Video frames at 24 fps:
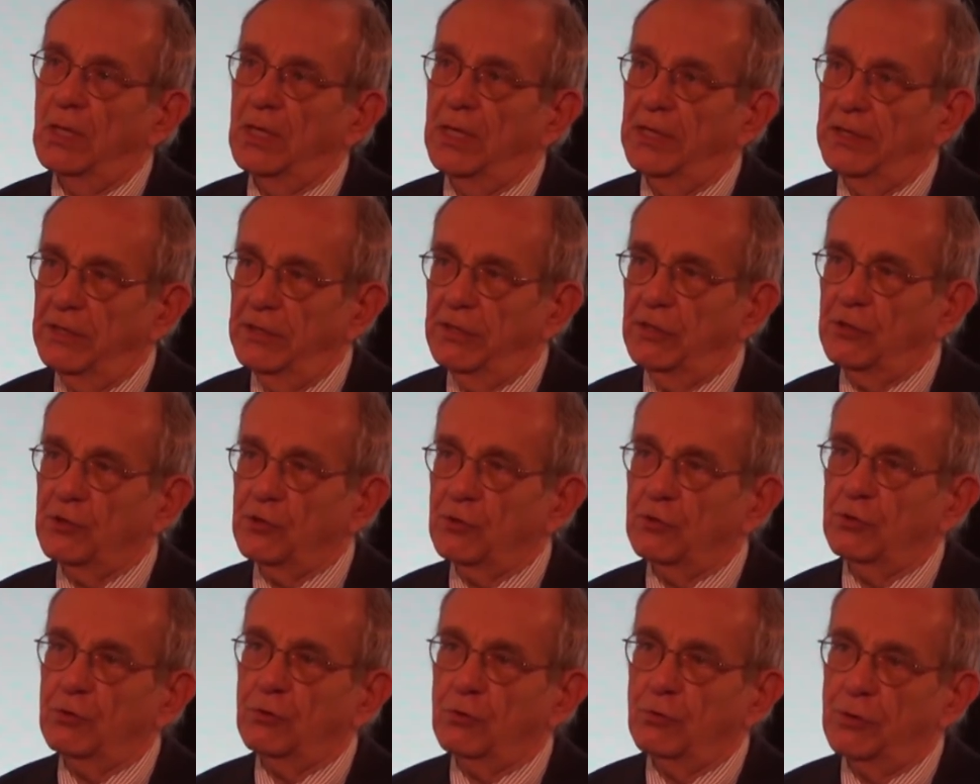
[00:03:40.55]
in
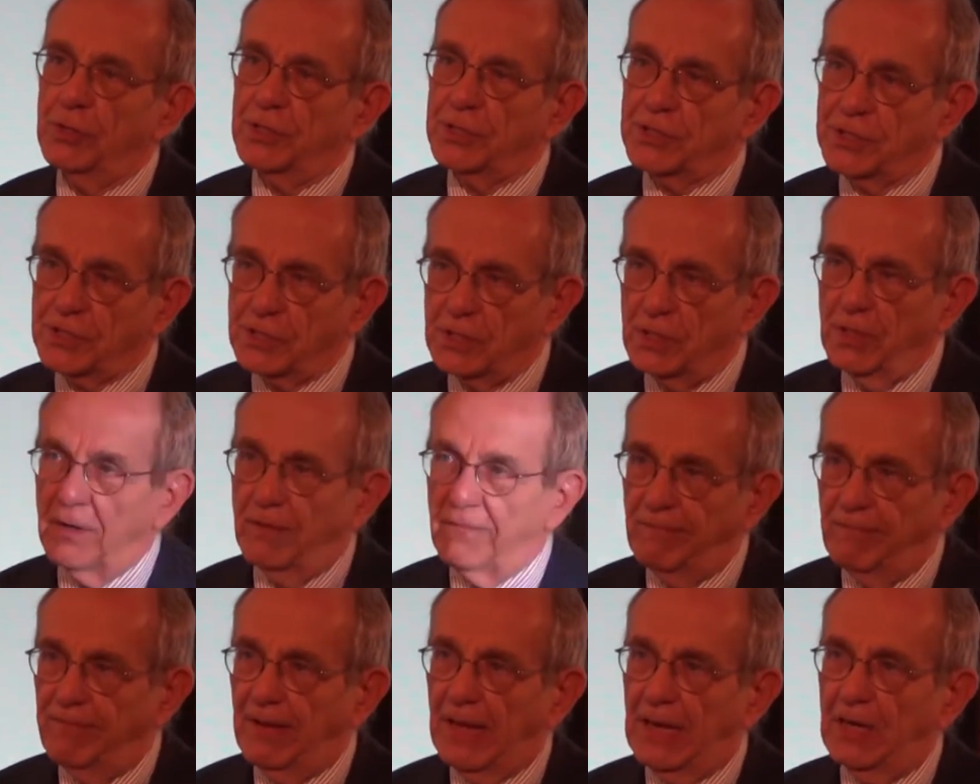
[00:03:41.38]
addition to its
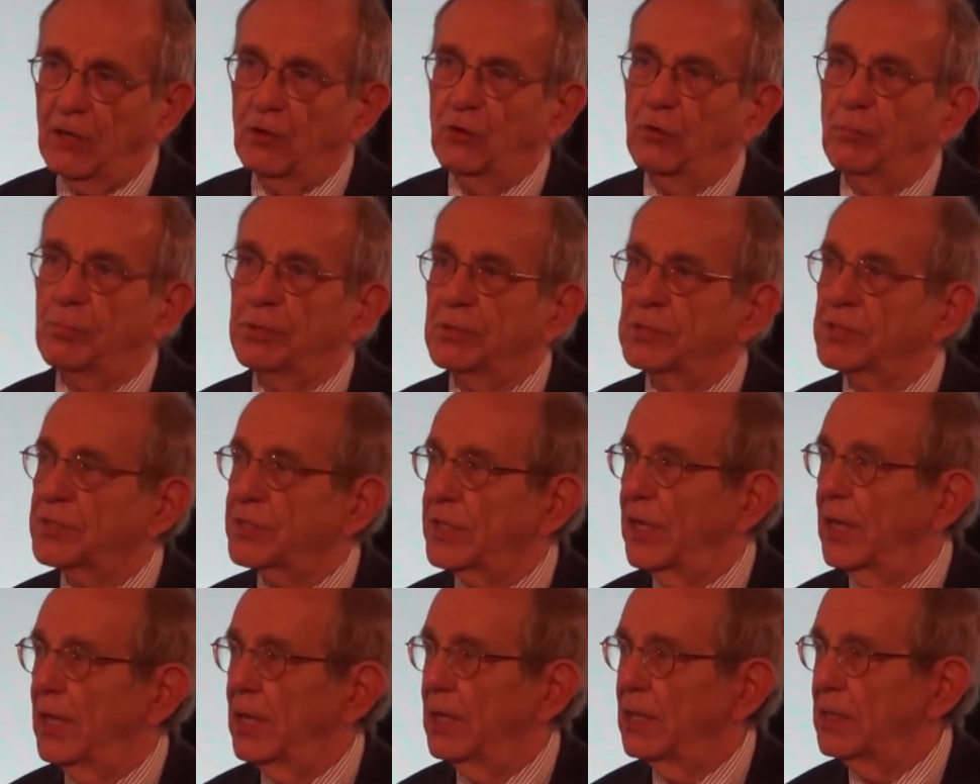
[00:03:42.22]
value per
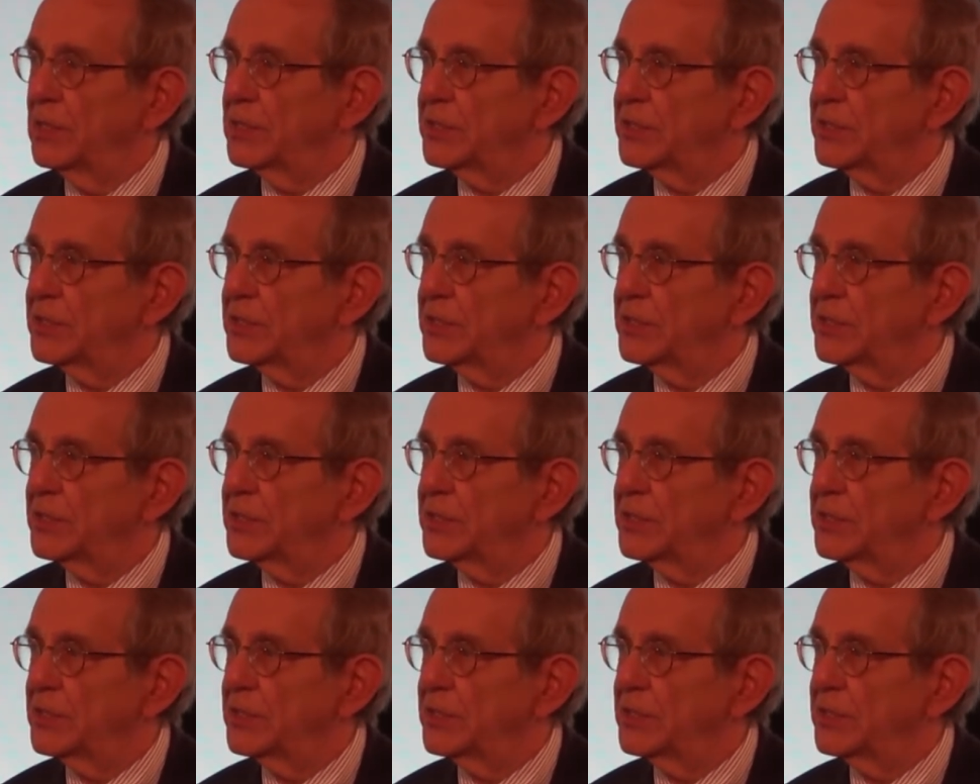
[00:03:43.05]
se,